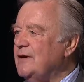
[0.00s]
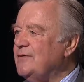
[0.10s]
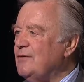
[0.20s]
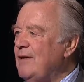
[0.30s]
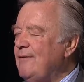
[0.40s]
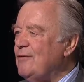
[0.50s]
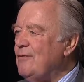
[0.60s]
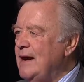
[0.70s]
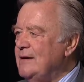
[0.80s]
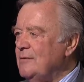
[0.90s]
of the
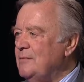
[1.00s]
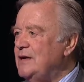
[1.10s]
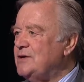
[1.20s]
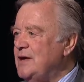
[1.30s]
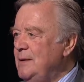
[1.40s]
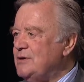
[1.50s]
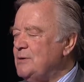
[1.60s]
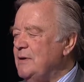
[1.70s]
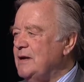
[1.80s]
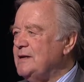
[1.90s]
referendum. It seems to
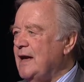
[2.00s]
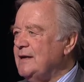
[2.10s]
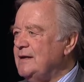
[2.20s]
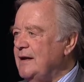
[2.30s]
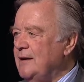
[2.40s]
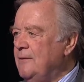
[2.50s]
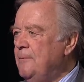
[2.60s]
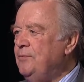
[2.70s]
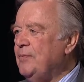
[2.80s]
me a done deal.